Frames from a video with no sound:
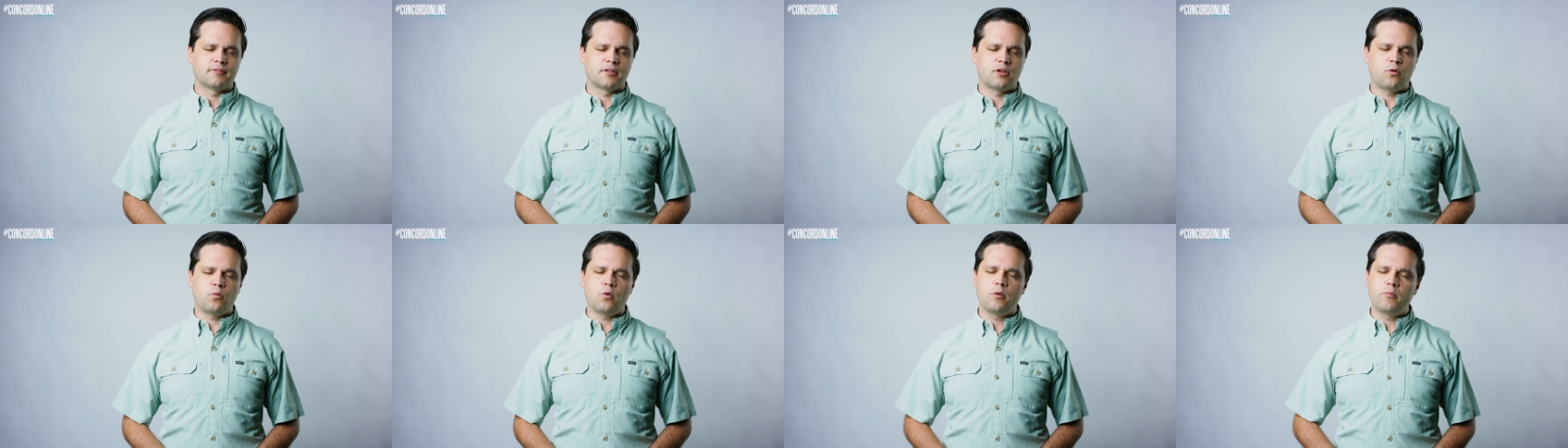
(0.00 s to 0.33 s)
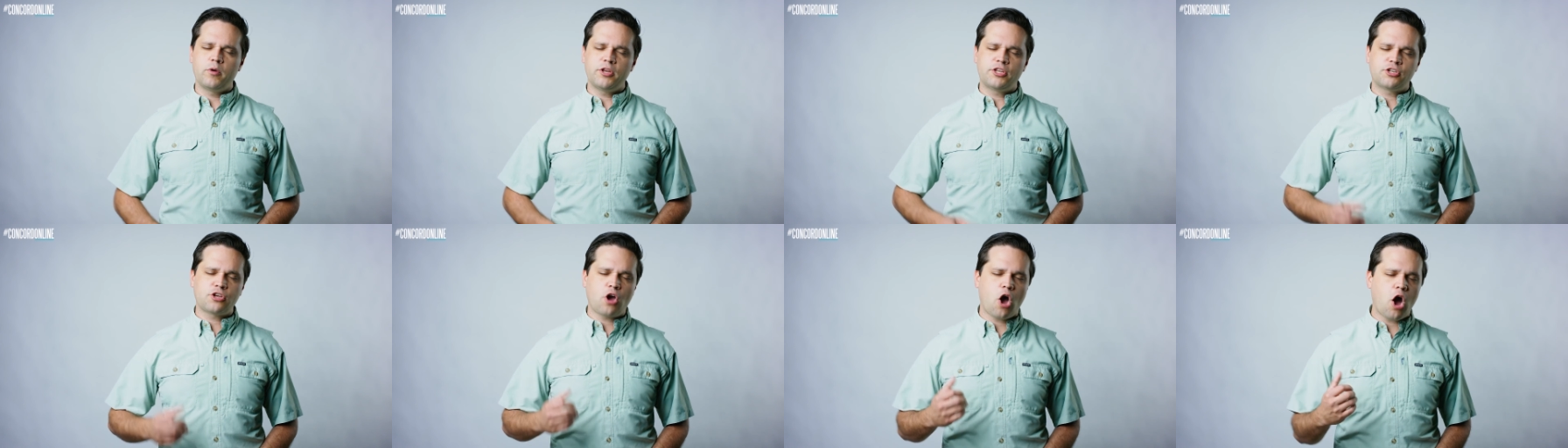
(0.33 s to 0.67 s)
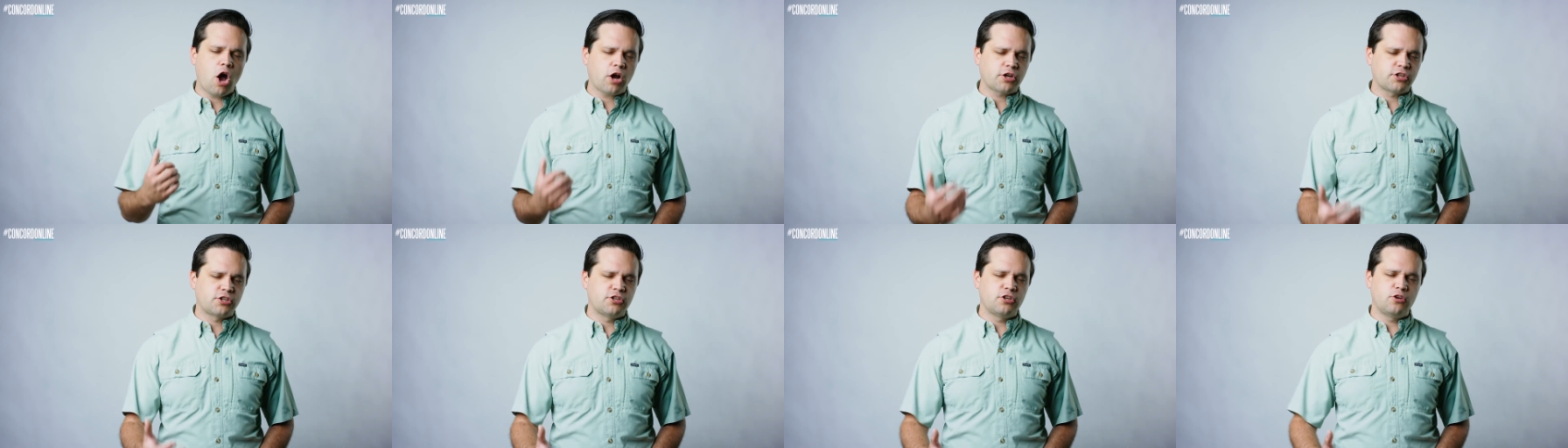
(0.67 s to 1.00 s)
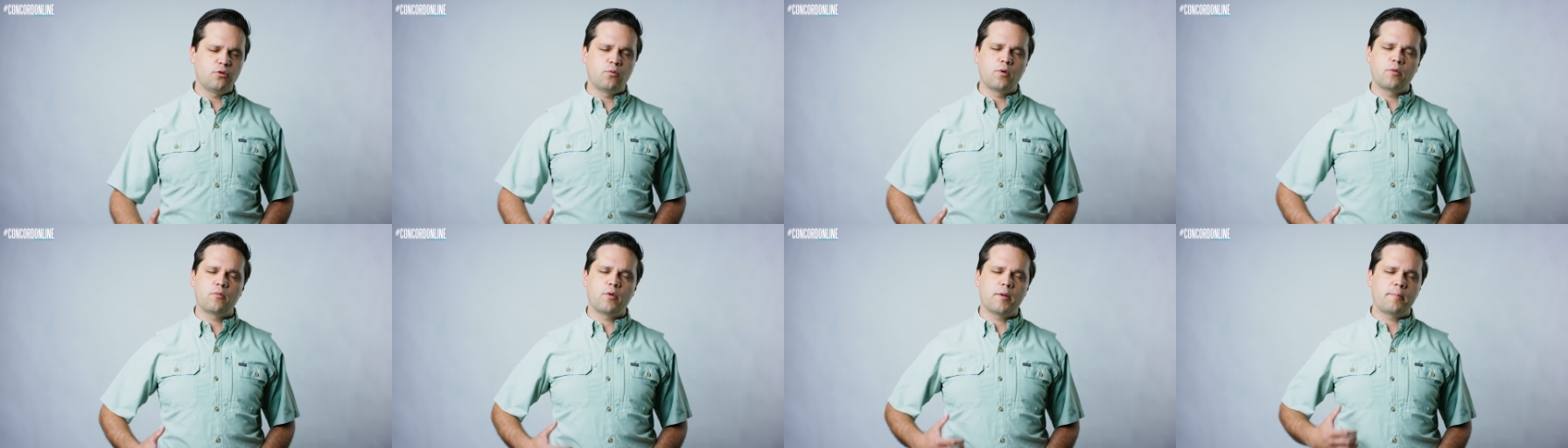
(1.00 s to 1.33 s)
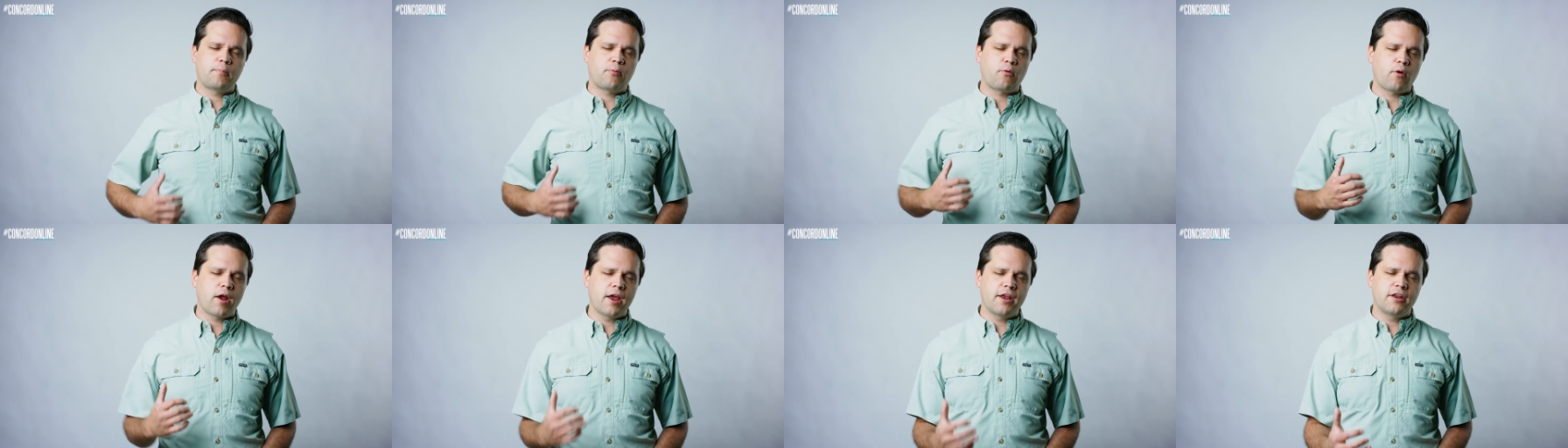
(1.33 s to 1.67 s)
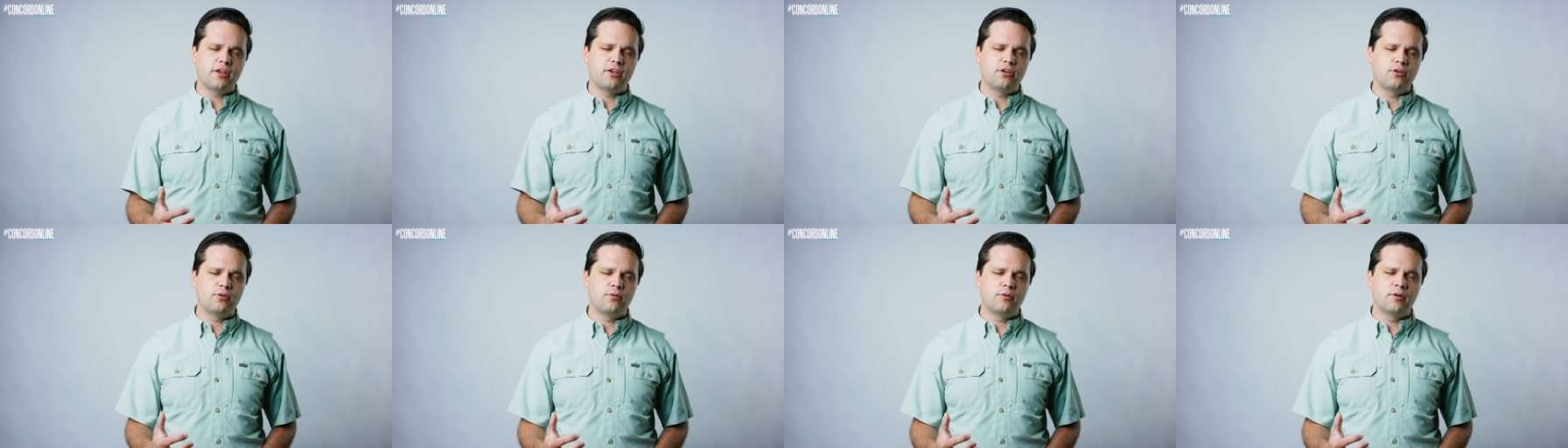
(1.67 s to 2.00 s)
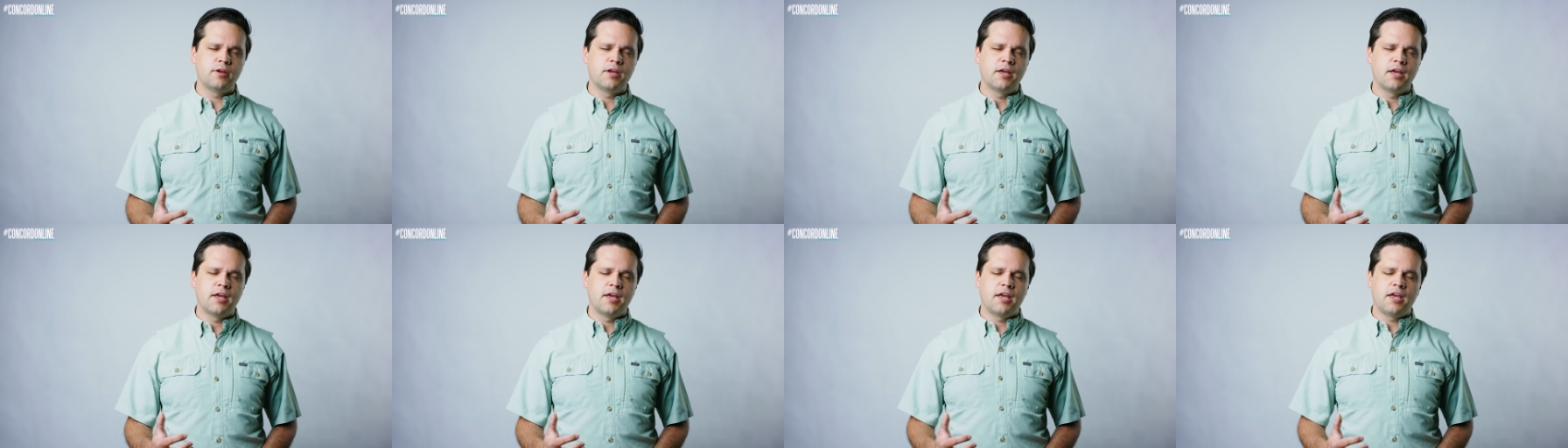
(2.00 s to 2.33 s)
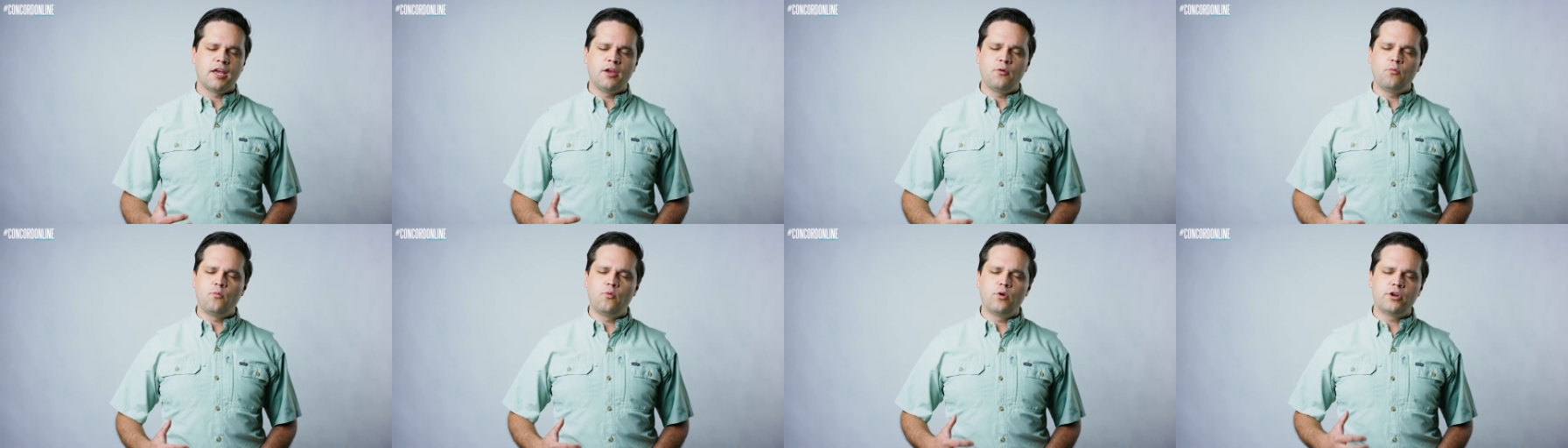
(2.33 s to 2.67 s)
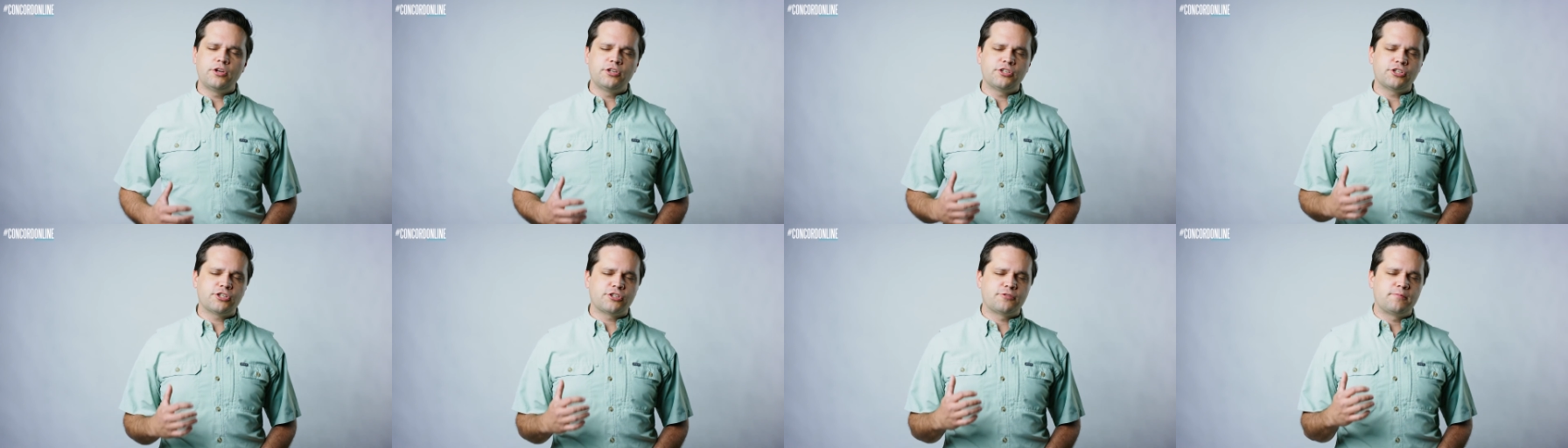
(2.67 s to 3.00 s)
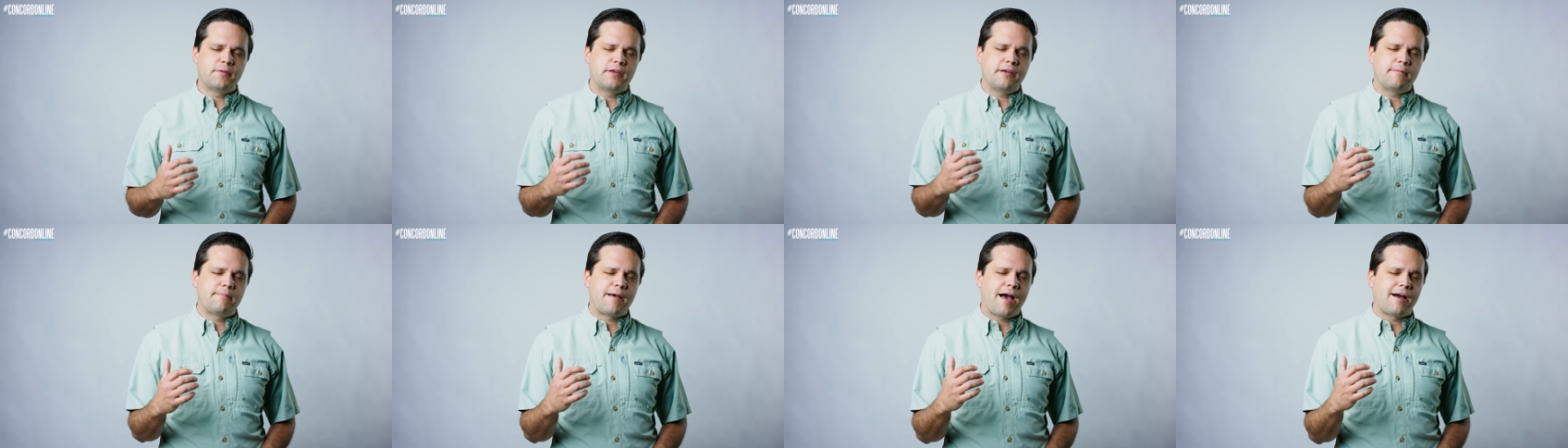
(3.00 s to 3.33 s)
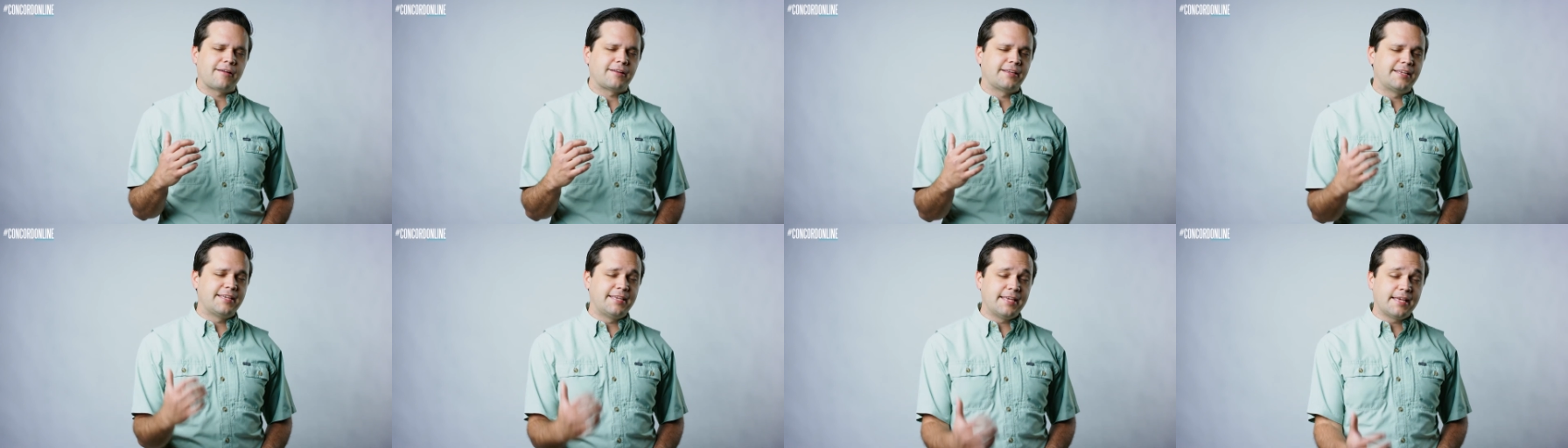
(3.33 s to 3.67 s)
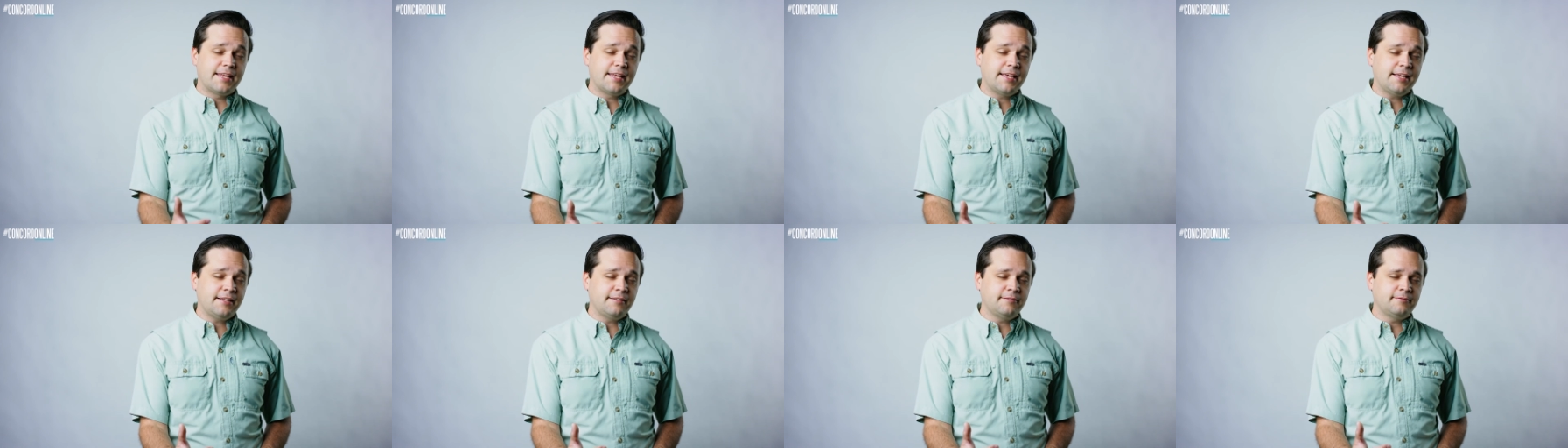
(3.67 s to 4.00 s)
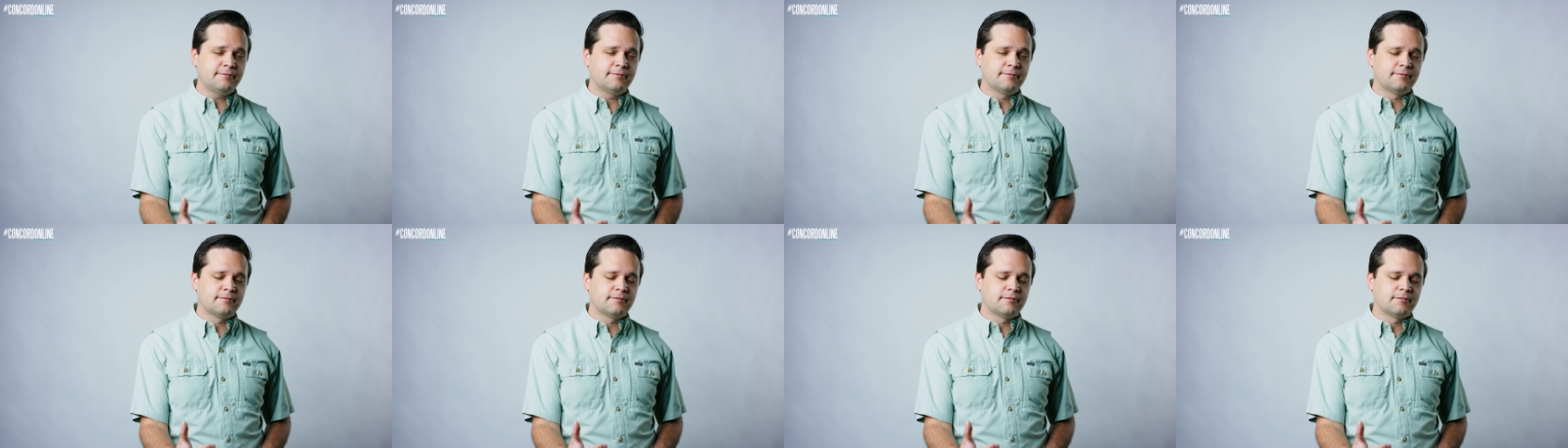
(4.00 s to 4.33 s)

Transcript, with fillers: That when we talk to you, when we pray to you, it wouldn't just be about getting.